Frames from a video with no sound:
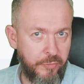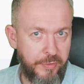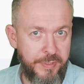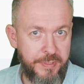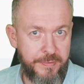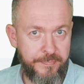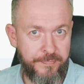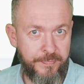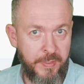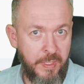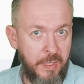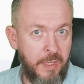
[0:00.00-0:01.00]
to noise.
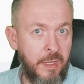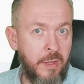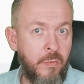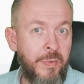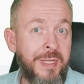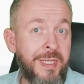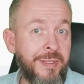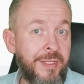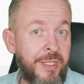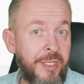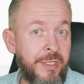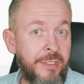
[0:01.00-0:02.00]
We can
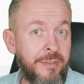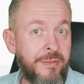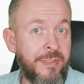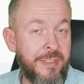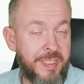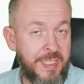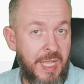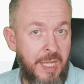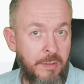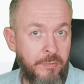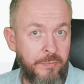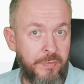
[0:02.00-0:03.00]
hear the
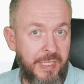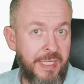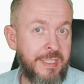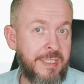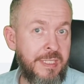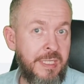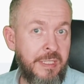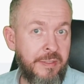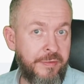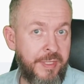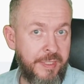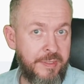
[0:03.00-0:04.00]
sound and see
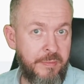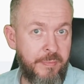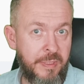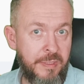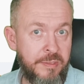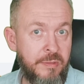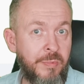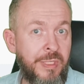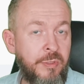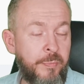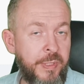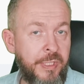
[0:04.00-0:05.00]
the decibels
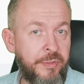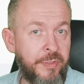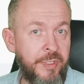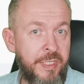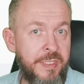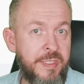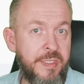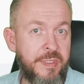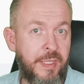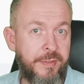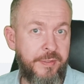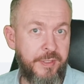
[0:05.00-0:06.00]
when the printer is
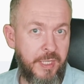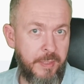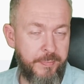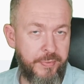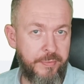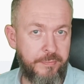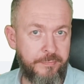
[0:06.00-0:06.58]
starting up.